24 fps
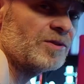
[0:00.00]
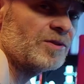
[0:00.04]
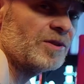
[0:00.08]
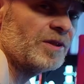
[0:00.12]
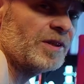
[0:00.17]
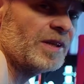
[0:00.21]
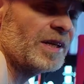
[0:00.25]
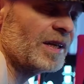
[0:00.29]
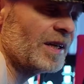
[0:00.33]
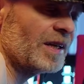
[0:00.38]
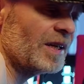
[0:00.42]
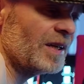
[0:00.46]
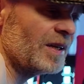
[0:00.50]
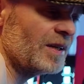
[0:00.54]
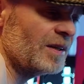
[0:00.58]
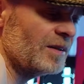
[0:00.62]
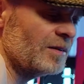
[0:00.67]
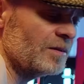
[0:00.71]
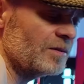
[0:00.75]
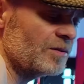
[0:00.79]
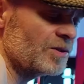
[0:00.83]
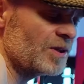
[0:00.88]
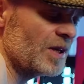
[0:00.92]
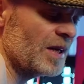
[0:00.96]
Nikki
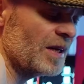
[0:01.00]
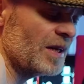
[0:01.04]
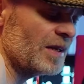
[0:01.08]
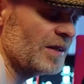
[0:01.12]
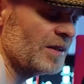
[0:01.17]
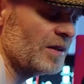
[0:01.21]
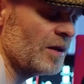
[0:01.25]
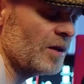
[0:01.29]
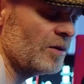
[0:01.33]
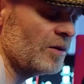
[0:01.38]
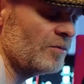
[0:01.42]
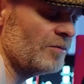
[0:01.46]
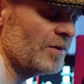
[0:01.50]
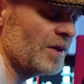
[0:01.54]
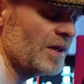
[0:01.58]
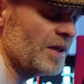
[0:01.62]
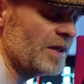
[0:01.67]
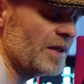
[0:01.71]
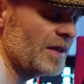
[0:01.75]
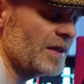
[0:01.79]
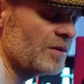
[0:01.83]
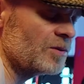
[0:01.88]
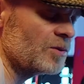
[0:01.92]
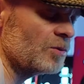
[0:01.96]
and saying, I really
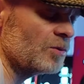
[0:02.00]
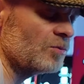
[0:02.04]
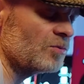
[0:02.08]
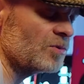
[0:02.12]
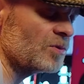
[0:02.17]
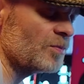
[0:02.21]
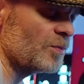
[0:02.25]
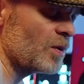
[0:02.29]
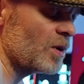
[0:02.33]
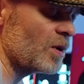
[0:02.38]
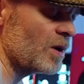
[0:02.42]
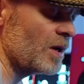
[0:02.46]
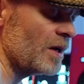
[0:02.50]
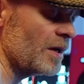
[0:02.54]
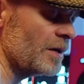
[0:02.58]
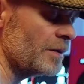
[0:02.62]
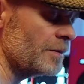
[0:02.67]
need to talk to Brian.